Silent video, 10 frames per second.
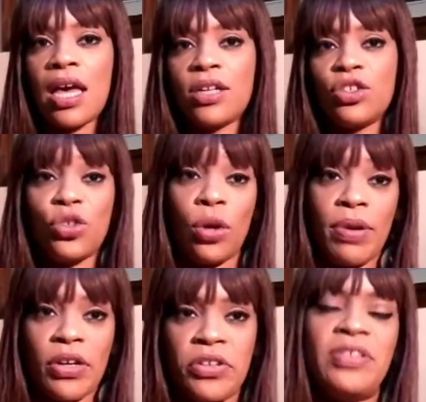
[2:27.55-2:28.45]
in a short
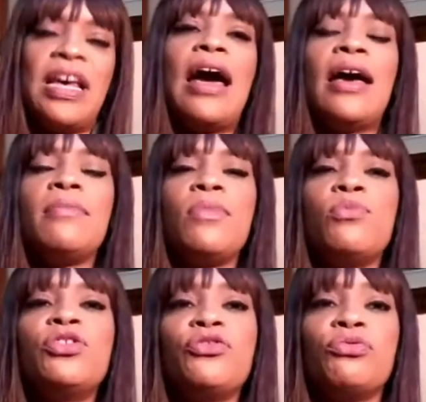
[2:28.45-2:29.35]
period of time,
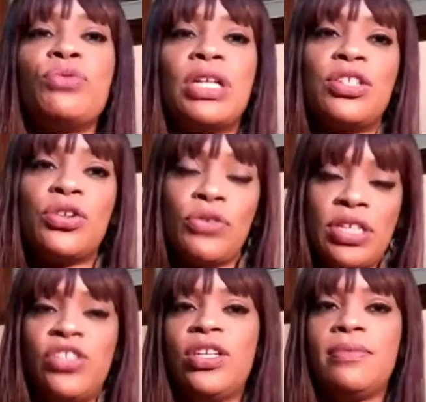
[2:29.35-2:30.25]
was through
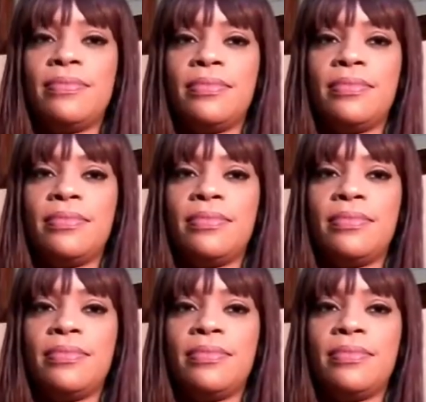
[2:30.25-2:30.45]
integration.